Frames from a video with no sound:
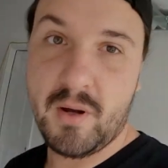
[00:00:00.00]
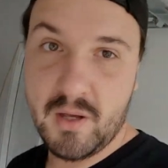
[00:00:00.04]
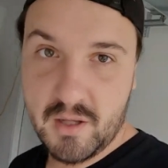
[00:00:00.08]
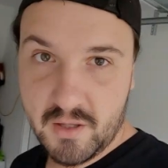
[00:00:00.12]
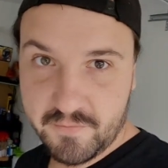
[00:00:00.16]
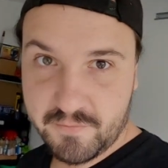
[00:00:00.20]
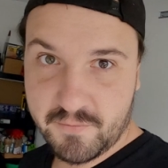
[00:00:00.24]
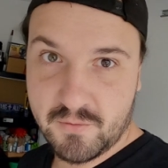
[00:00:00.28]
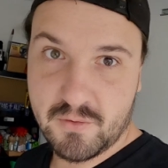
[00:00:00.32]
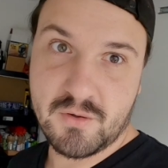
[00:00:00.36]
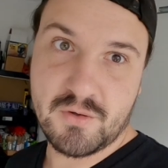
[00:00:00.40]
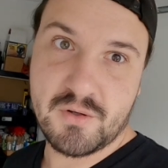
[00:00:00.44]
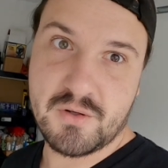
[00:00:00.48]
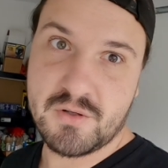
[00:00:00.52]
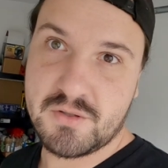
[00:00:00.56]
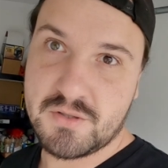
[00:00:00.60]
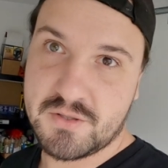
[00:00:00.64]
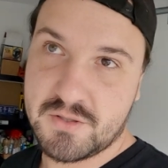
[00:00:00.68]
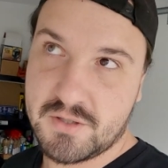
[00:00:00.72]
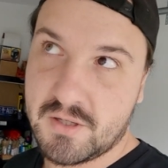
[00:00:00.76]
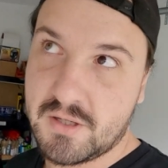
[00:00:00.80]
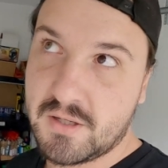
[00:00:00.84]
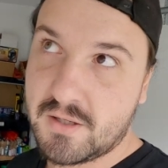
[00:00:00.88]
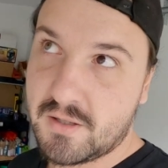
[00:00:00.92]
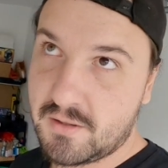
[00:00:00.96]
Well, of
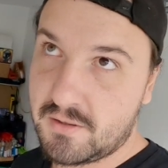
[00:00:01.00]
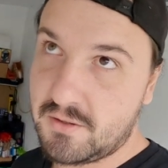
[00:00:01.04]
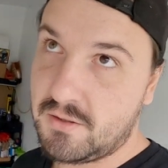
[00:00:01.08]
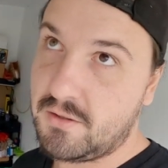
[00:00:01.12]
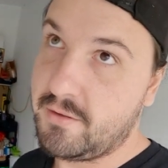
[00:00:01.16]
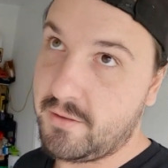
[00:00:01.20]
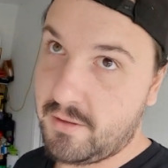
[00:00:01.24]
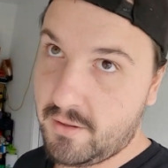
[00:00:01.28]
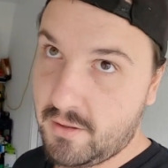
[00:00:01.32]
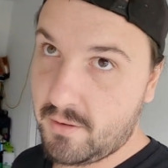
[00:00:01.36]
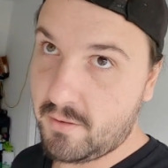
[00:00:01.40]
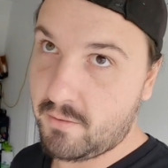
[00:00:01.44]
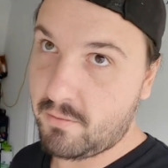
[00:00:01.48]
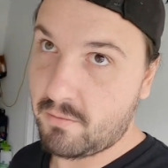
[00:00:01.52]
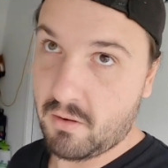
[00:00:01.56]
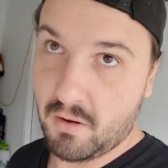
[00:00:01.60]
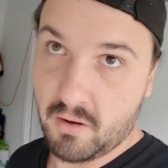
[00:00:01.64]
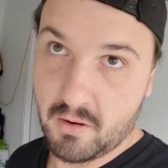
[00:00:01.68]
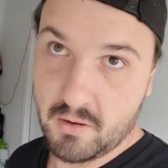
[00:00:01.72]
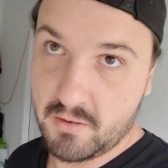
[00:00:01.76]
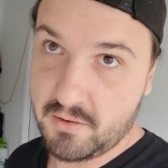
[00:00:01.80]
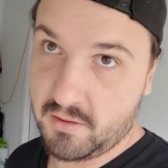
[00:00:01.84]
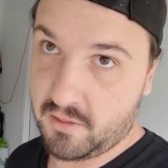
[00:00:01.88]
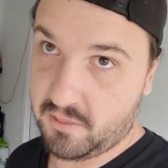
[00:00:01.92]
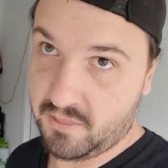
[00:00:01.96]
course, you know,
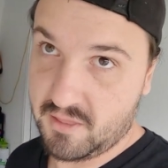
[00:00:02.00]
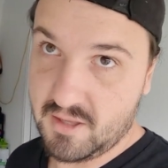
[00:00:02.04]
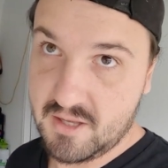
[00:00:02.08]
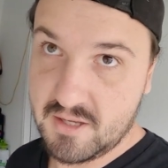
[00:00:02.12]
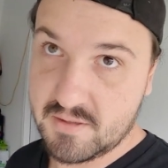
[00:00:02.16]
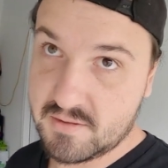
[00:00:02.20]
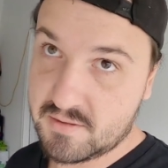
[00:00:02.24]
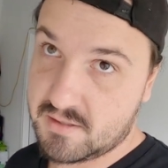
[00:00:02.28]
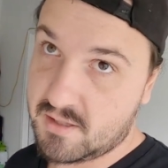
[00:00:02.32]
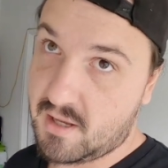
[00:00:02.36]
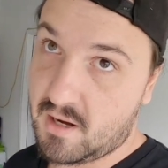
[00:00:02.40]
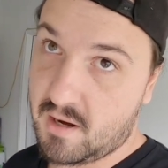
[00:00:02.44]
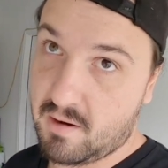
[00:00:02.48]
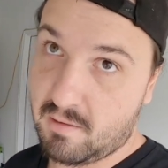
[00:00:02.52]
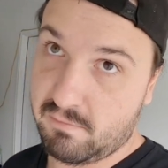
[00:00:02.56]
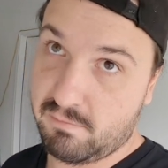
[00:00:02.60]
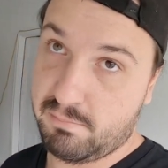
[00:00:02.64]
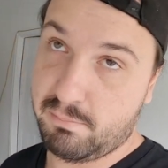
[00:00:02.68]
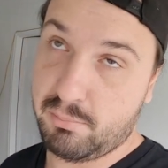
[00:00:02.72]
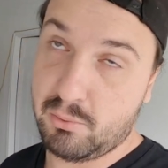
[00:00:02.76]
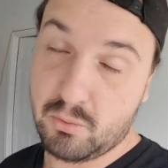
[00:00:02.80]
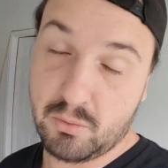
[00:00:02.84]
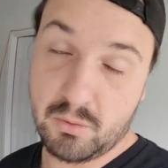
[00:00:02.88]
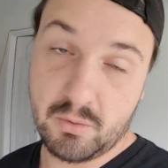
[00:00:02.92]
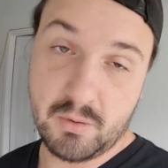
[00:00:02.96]
all the things that I've
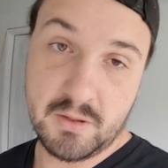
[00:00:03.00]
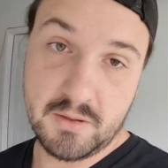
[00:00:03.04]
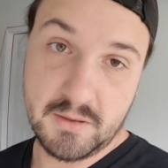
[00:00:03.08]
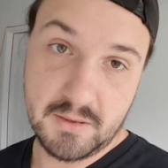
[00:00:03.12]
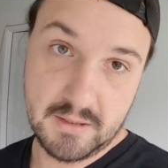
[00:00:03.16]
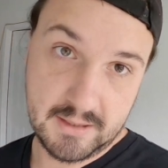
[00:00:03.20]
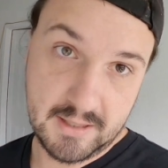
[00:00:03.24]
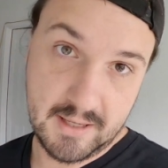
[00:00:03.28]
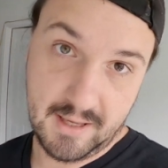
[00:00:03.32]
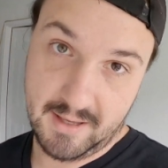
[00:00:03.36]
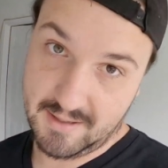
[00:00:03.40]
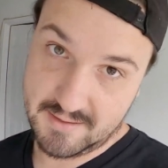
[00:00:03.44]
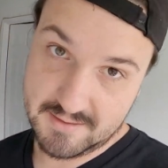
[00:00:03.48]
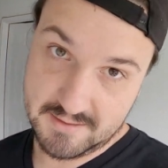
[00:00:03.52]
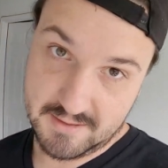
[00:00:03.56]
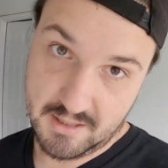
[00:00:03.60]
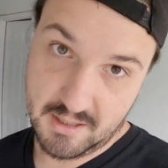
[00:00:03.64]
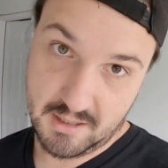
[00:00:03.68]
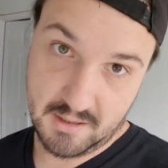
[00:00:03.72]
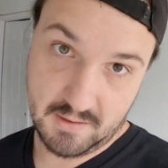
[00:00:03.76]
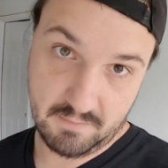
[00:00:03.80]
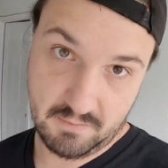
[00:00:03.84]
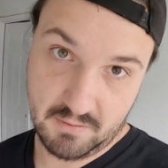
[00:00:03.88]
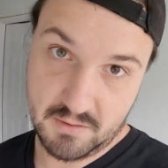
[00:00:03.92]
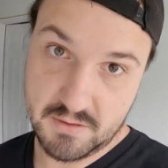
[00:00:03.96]
poured in the gas
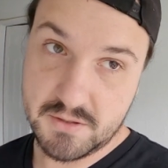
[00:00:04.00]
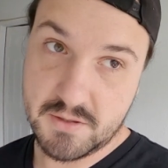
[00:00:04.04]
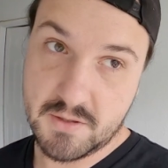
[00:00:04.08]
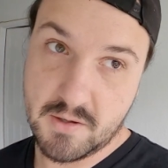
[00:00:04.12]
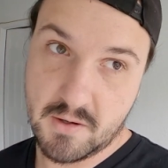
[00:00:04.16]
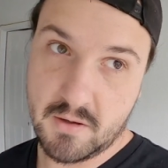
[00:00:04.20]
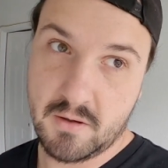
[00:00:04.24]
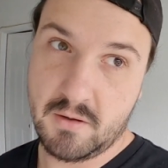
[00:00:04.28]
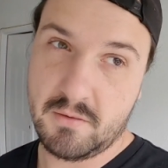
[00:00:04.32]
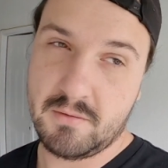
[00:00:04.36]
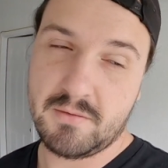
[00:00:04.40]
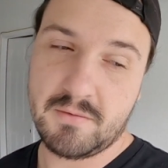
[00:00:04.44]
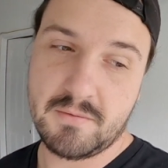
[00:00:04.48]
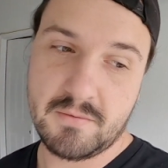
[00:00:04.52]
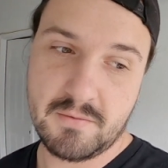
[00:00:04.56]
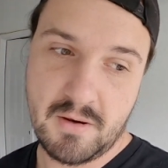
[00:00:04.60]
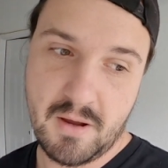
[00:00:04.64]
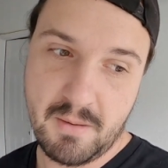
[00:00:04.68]
tank of this car.